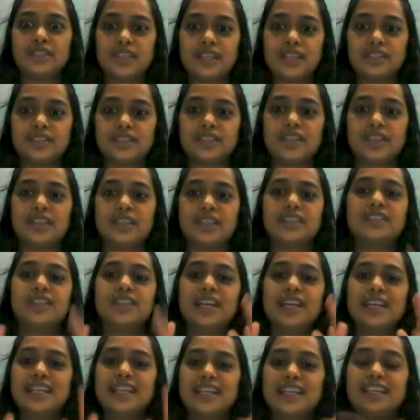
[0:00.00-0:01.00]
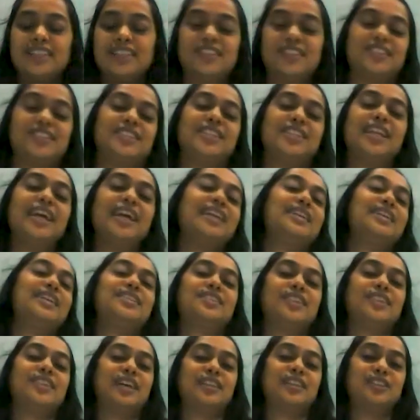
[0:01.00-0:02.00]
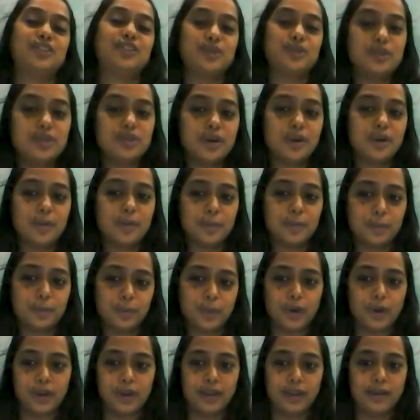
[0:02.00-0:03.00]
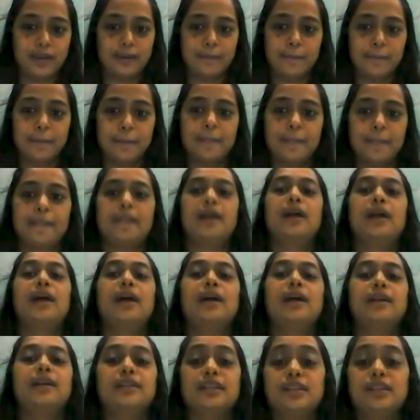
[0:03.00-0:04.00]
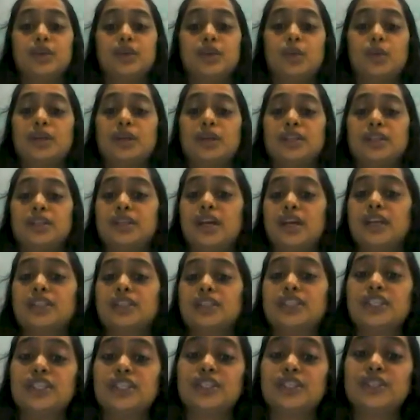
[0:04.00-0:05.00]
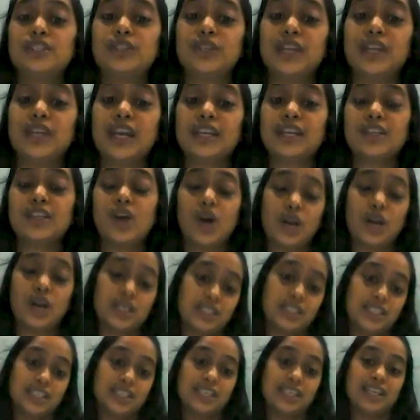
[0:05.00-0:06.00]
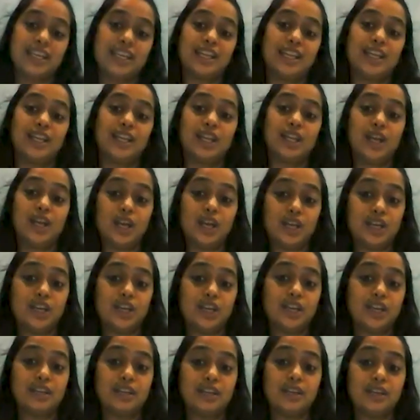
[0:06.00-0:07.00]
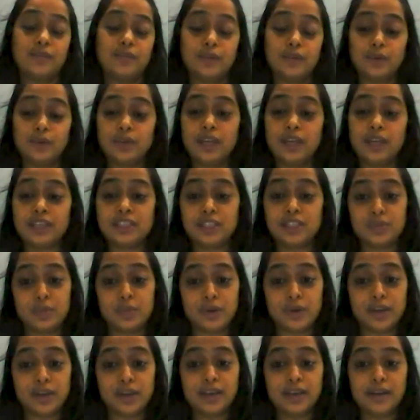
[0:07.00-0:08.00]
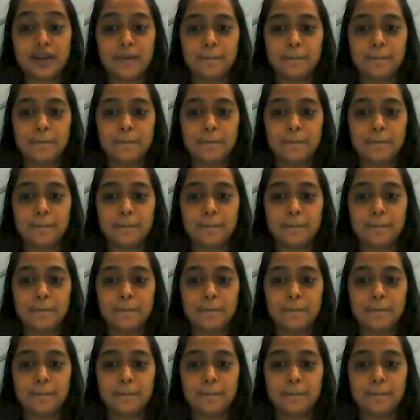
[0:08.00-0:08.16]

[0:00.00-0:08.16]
Celsius, then it starts to boil. Did the water continue to get hotter and longer if you let it boil?